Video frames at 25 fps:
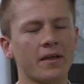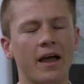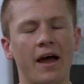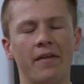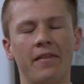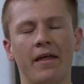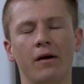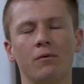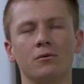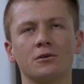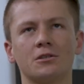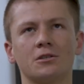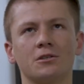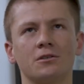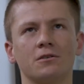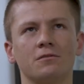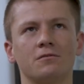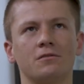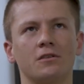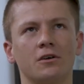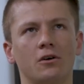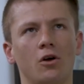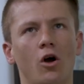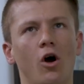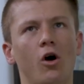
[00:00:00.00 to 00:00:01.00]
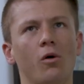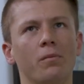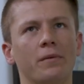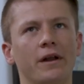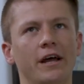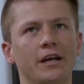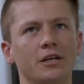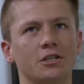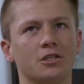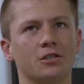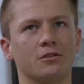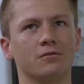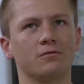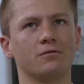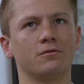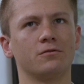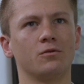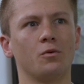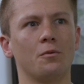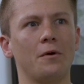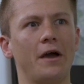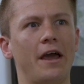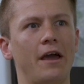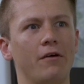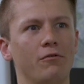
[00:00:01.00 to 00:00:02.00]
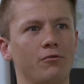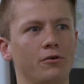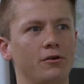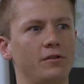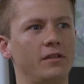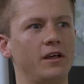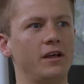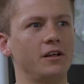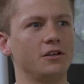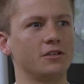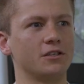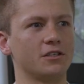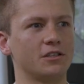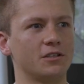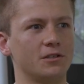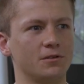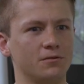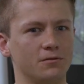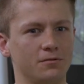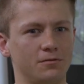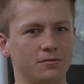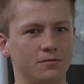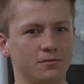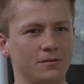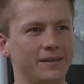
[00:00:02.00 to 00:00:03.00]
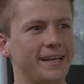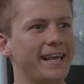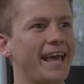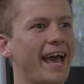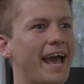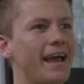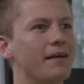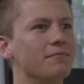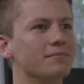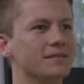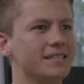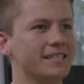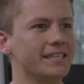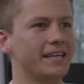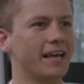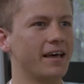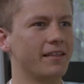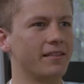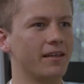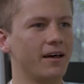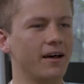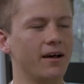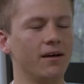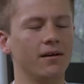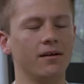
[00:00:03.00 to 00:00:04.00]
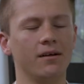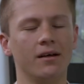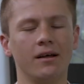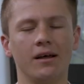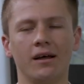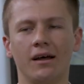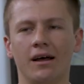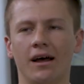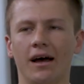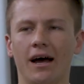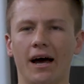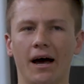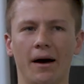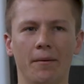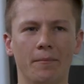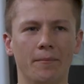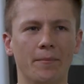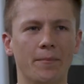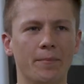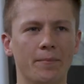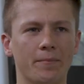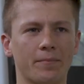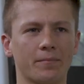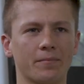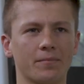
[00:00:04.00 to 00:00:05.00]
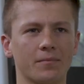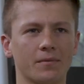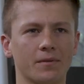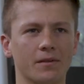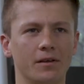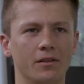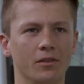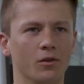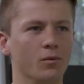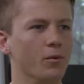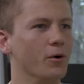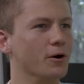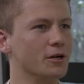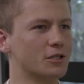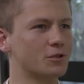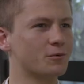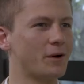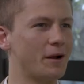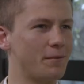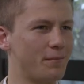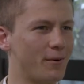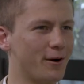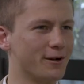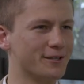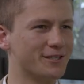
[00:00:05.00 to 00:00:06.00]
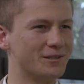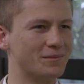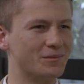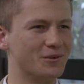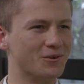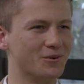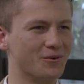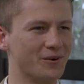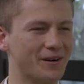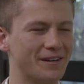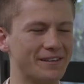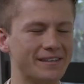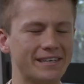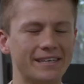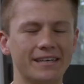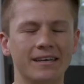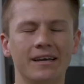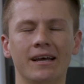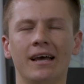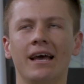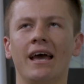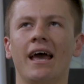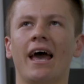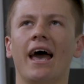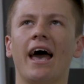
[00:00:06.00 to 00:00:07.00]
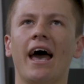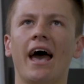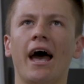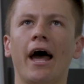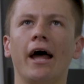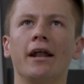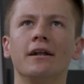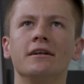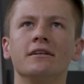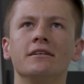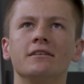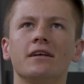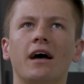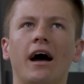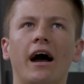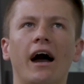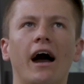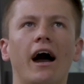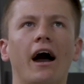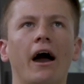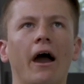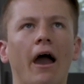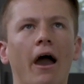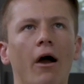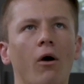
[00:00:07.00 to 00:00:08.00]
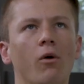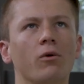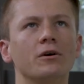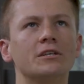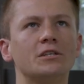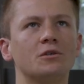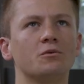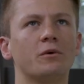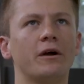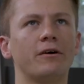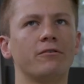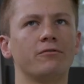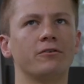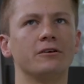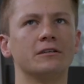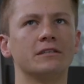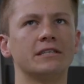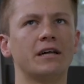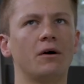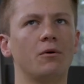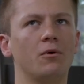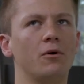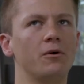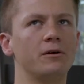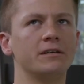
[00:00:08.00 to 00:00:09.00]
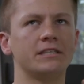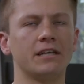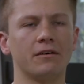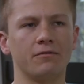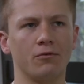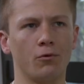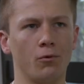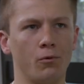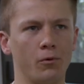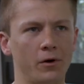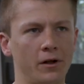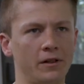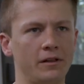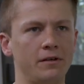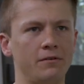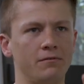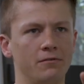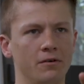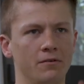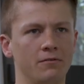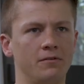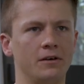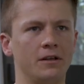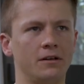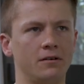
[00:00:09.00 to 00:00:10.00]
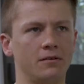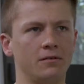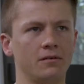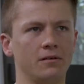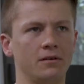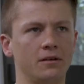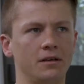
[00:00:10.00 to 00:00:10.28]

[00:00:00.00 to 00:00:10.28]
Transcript: And that was sort of the culmination of where everything just sort of came together in the worst way possible, really. And I will always have a really vivid